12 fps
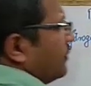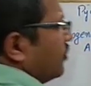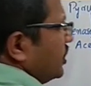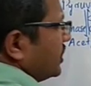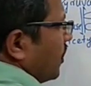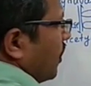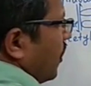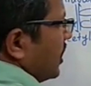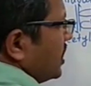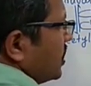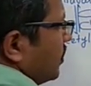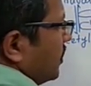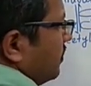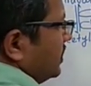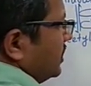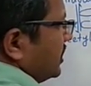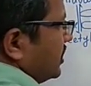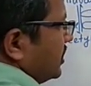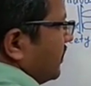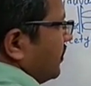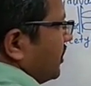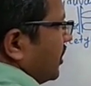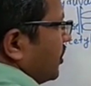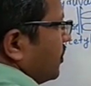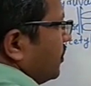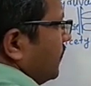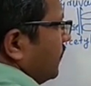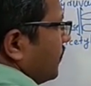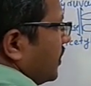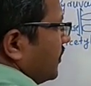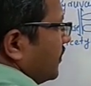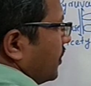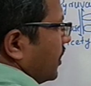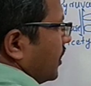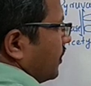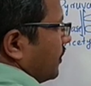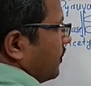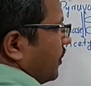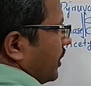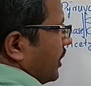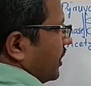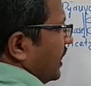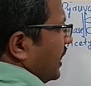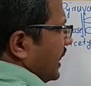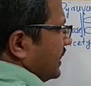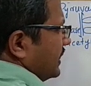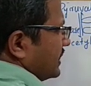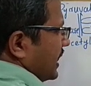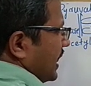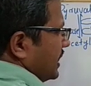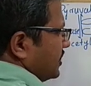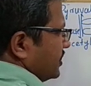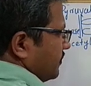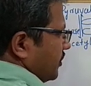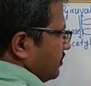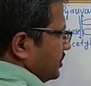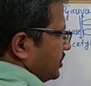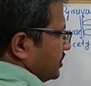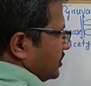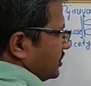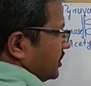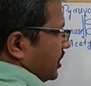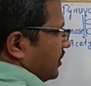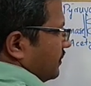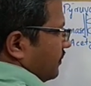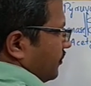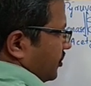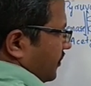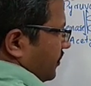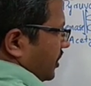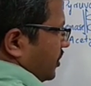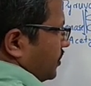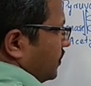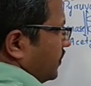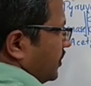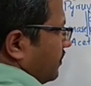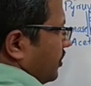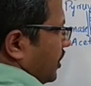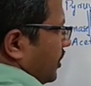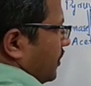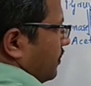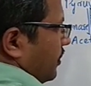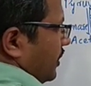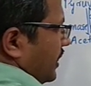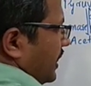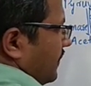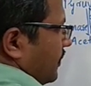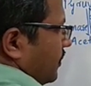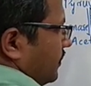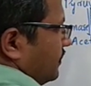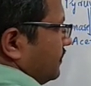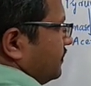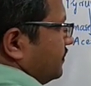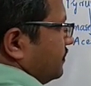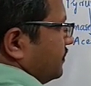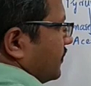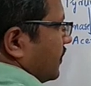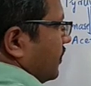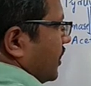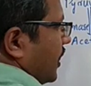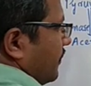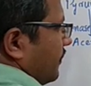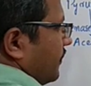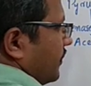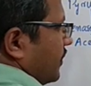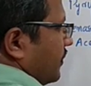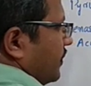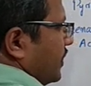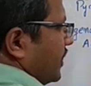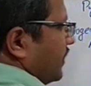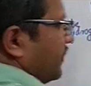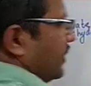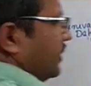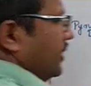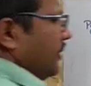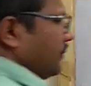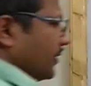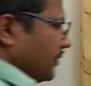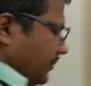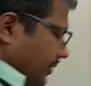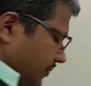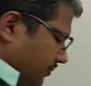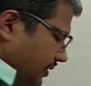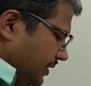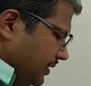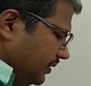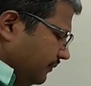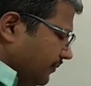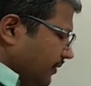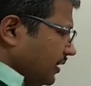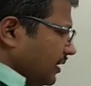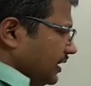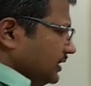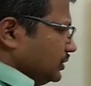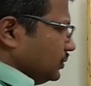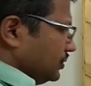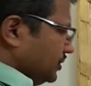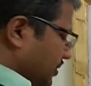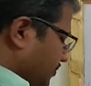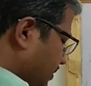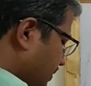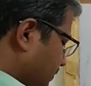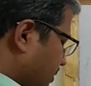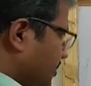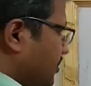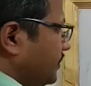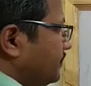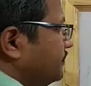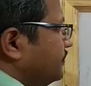this OH will be just shifting to this particular point, and this hydrogen will be just shifting to this particular point. That's all. Okay, so let us see the citrate, isocitrate structure.